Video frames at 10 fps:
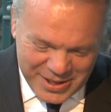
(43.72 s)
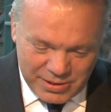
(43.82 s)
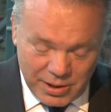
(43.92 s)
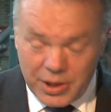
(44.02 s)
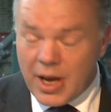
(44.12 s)

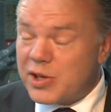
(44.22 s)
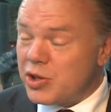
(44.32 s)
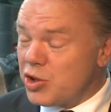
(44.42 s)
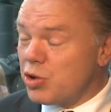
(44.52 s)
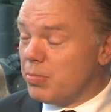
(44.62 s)
Well, you
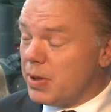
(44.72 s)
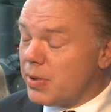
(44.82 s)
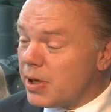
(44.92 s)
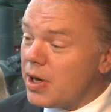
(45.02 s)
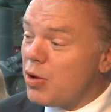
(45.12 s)
actually should be,
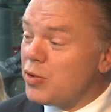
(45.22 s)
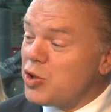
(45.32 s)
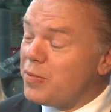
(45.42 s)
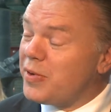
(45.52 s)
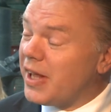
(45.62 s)
but I
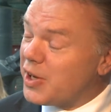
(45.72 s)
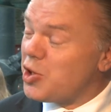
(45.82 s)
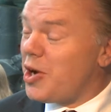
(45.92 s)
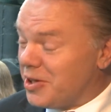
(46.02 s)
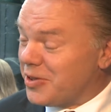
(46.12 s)
also feel
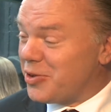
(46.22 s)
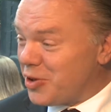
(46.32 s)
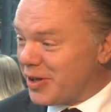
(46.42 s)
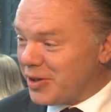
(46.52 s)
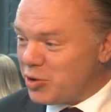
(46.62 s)
excited,
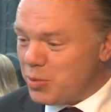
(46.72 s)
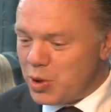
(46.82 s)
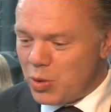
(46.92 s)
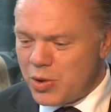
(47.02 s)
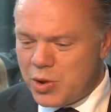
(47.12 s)
to
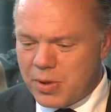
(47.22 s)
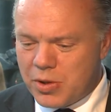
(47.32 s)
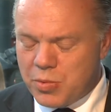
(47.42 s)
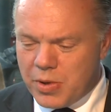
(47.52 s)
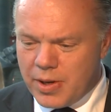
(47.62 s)
be honest,
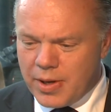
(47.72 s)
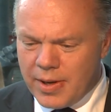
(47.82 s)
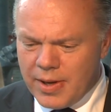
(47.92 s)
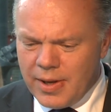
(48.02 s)
because we're